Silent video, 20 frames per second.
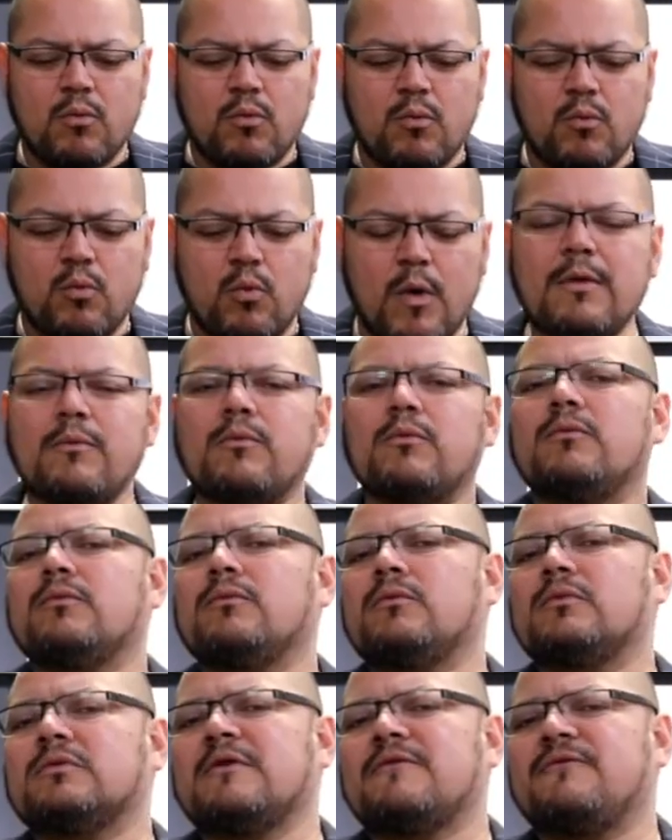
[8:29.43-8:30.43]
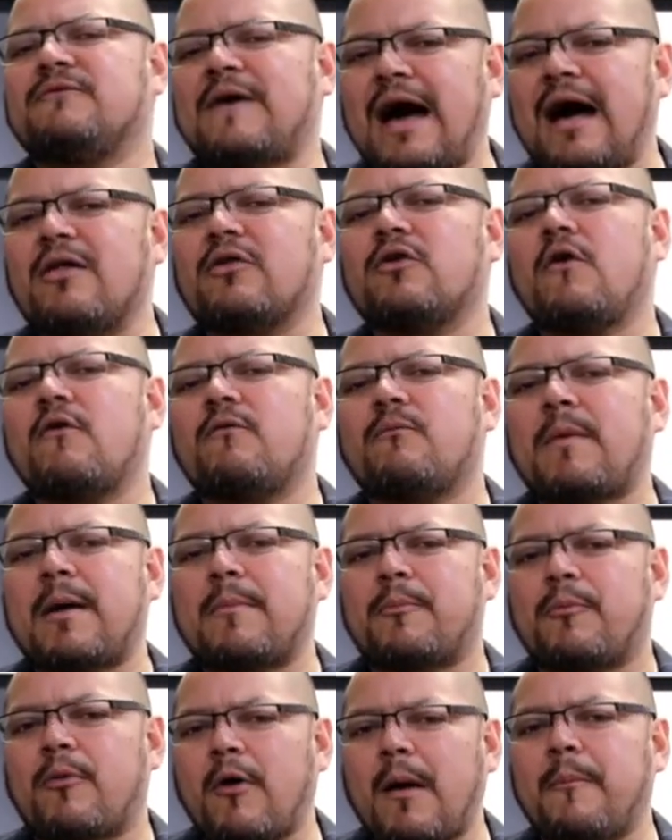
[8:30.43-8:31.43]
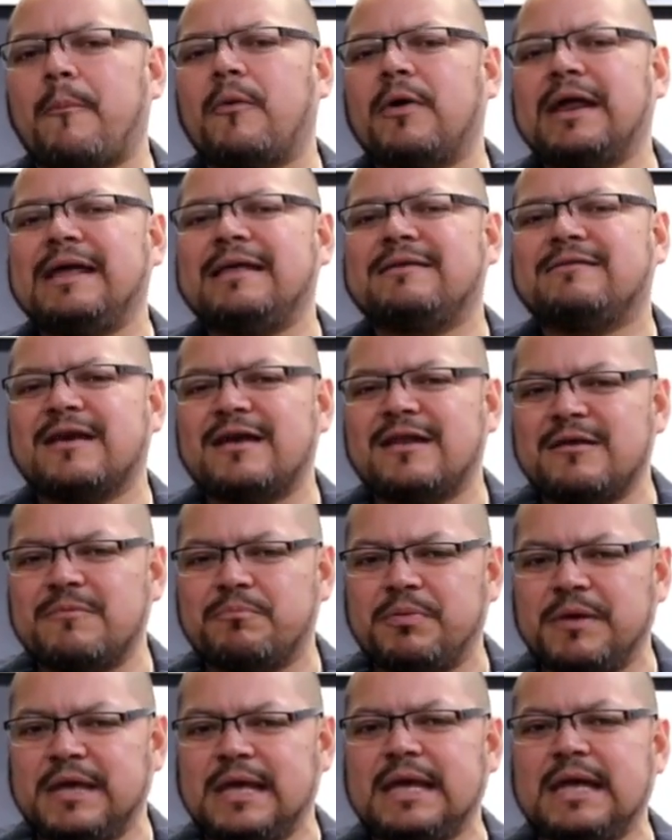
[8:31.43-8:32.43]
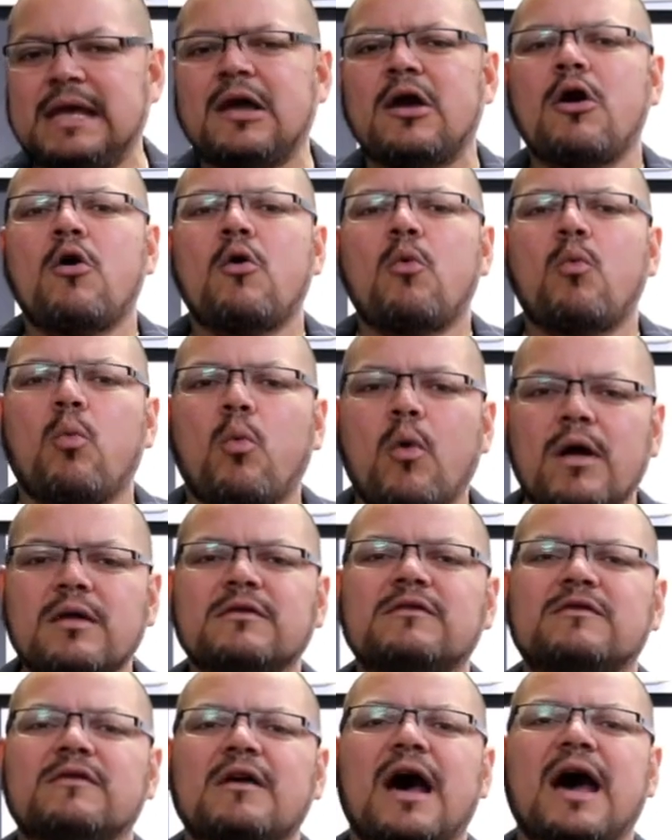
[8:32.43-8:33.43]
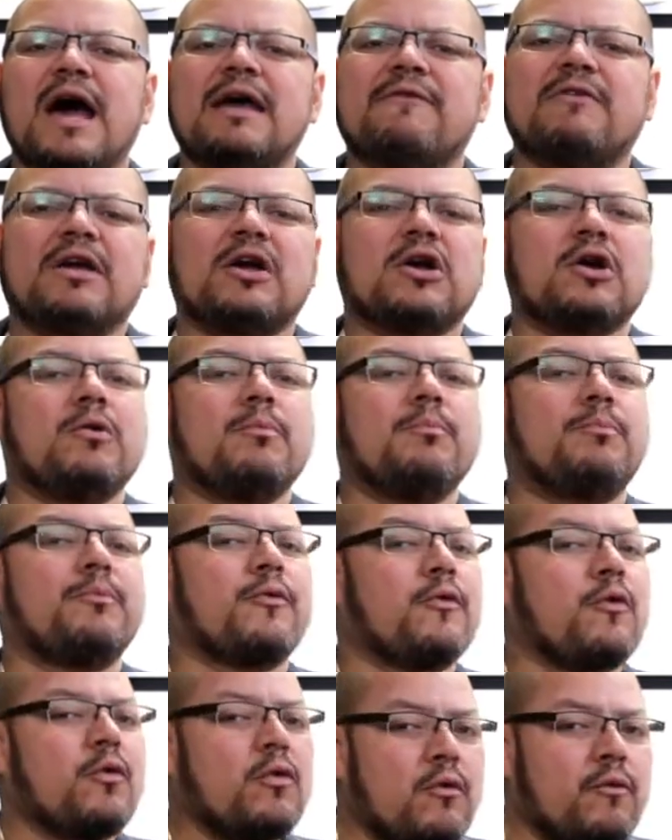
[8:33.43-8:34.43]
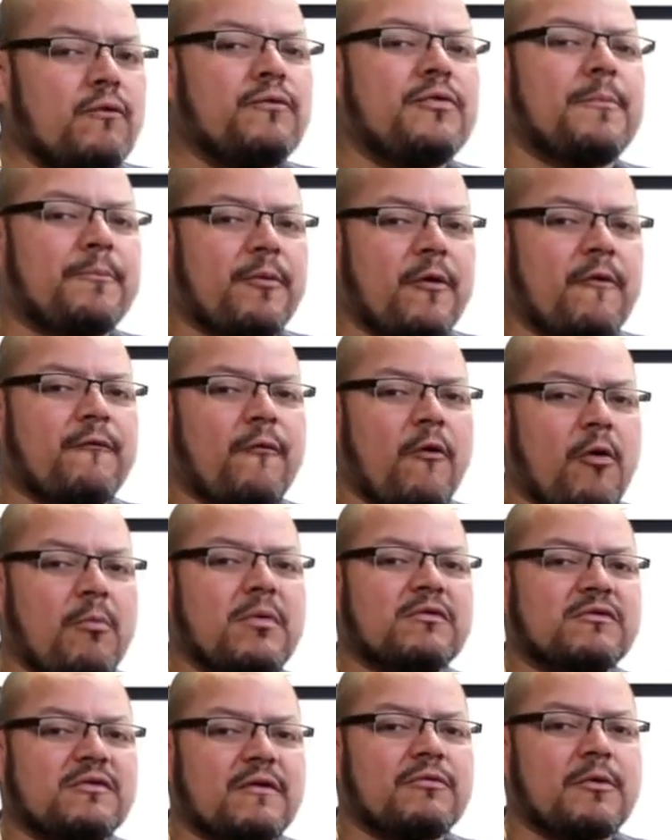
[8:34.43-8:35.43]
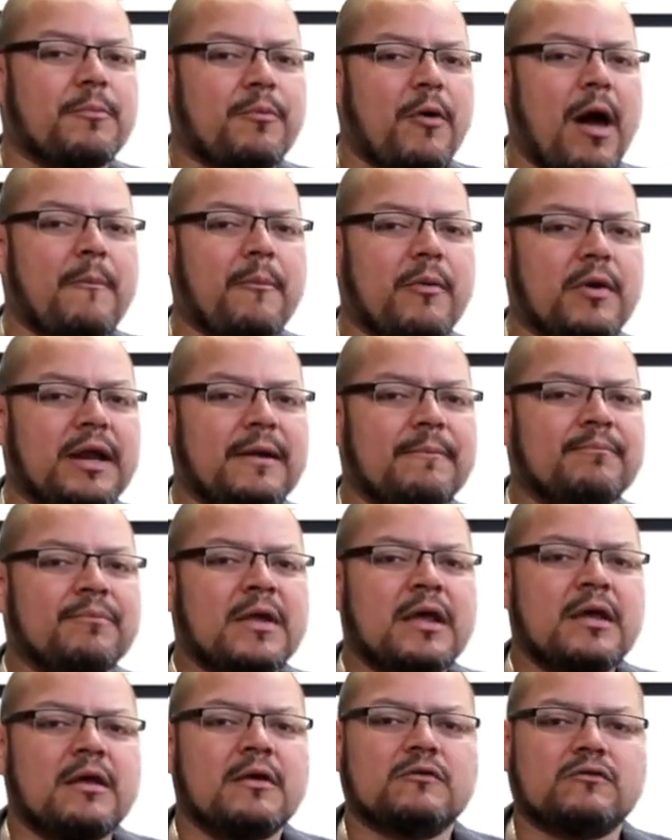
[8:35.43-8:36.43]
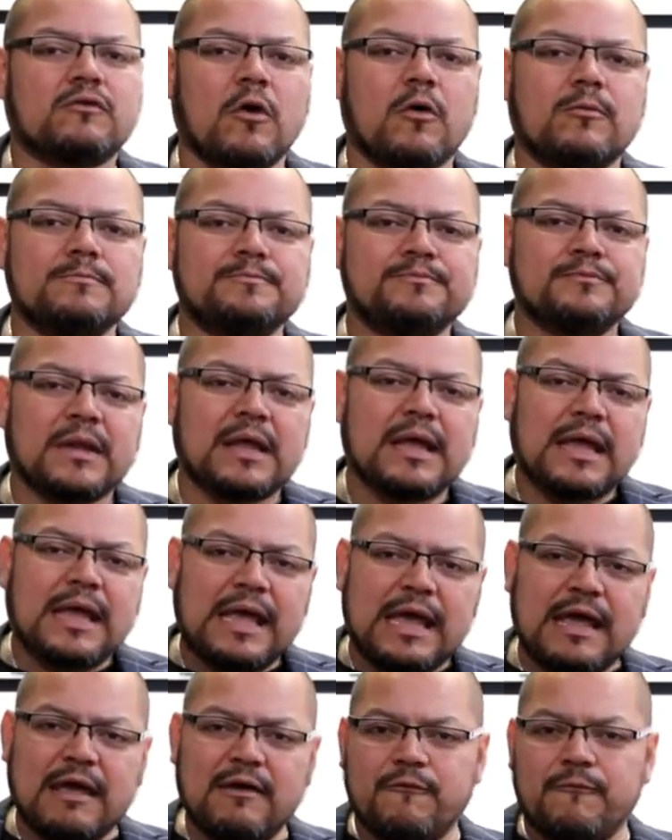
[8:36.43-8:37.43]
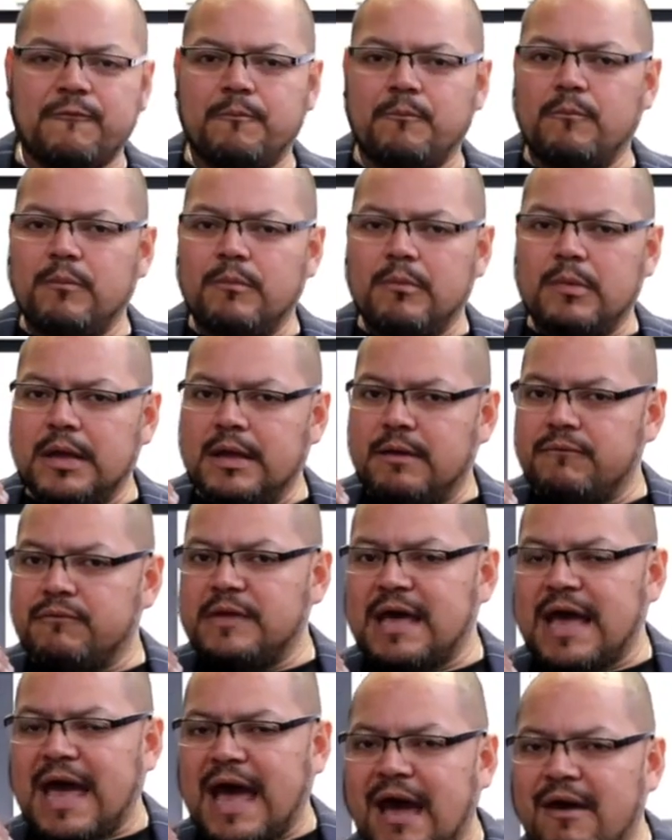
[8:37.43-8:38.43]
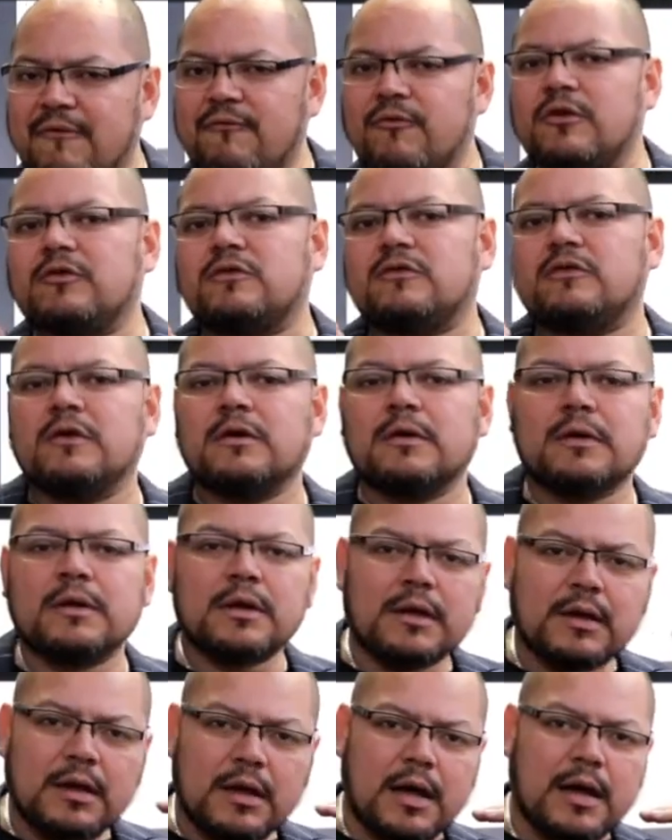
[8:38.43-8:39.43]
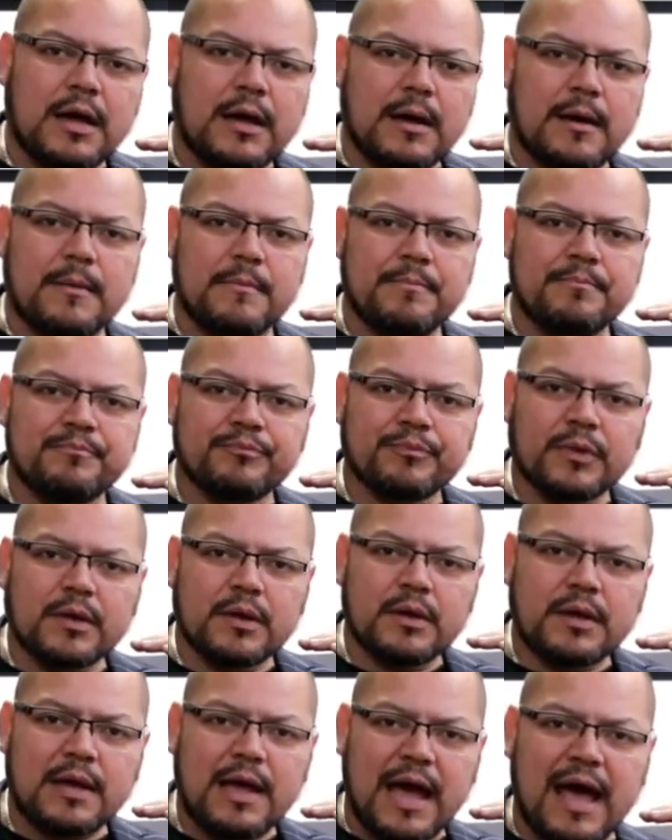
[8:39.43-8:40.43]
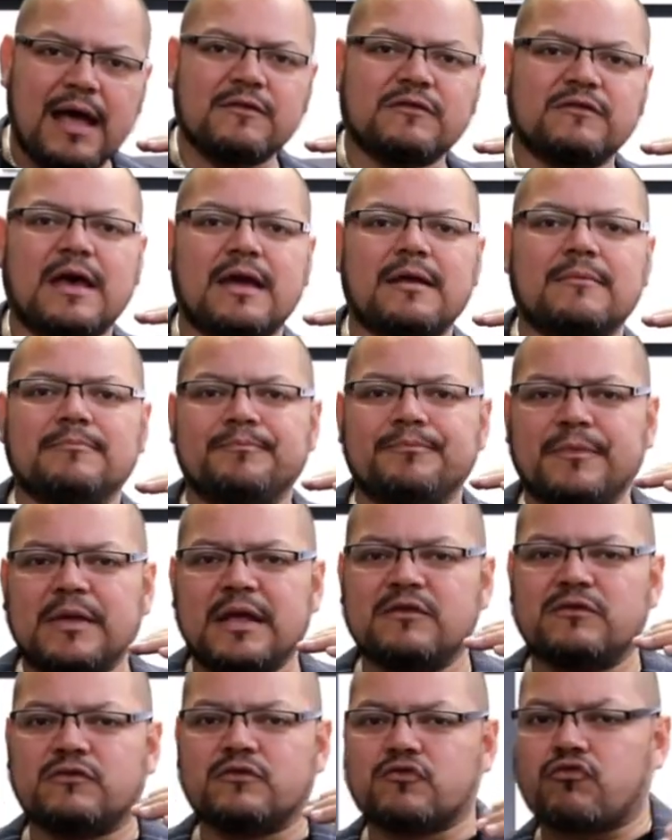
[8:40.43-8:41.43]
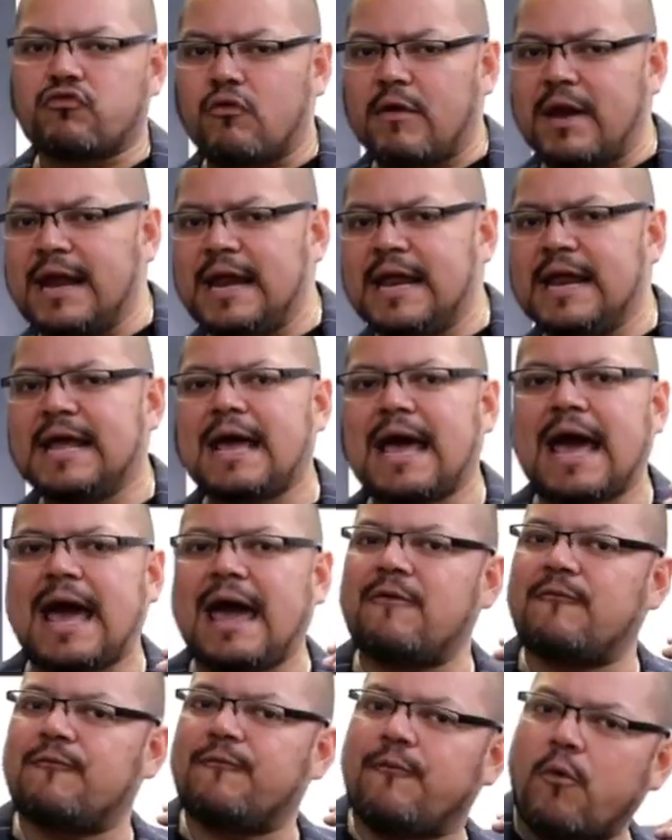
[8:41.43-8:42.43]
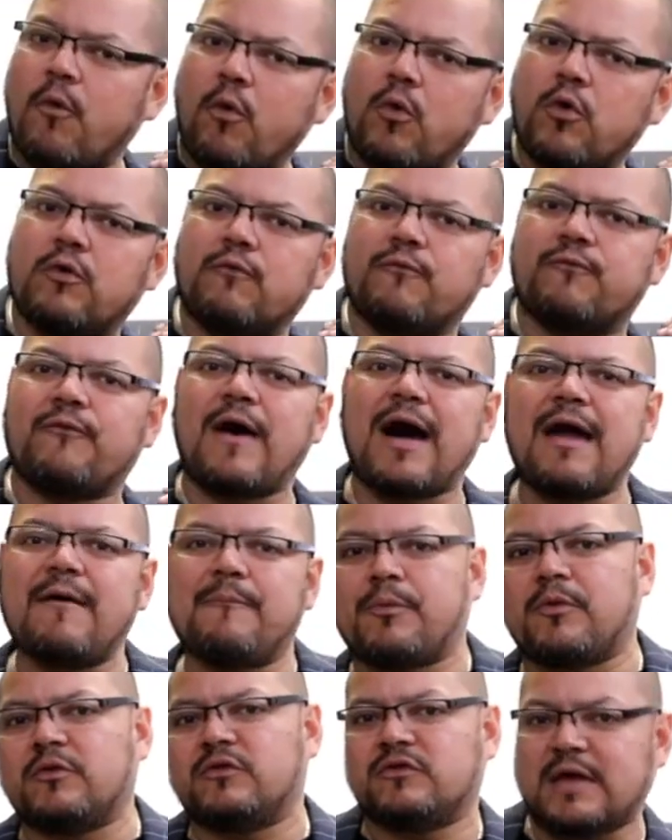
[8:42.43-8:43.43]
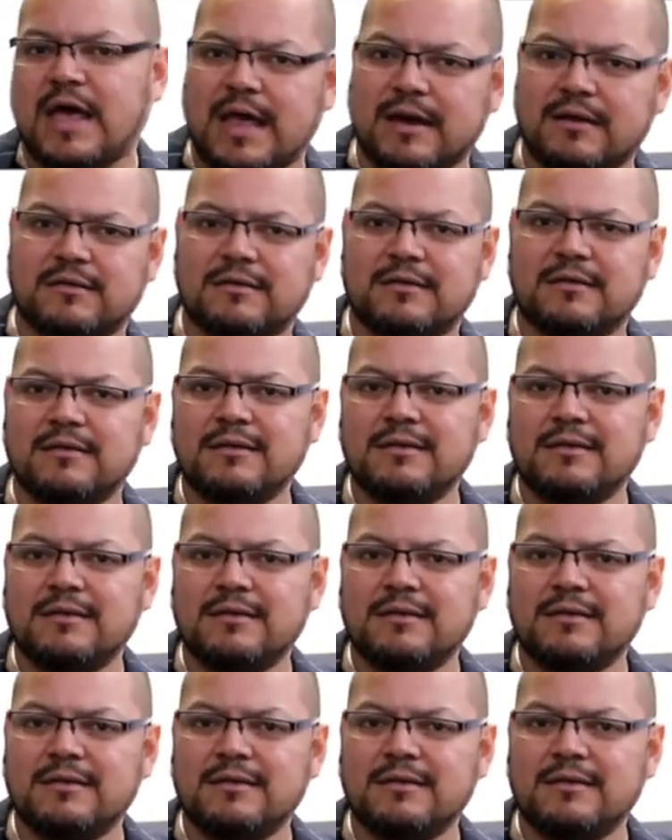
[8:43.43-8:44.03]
what the value of my property is going to be once I've improved the performance of the property. So if the average asset is trading at 4 to 5%,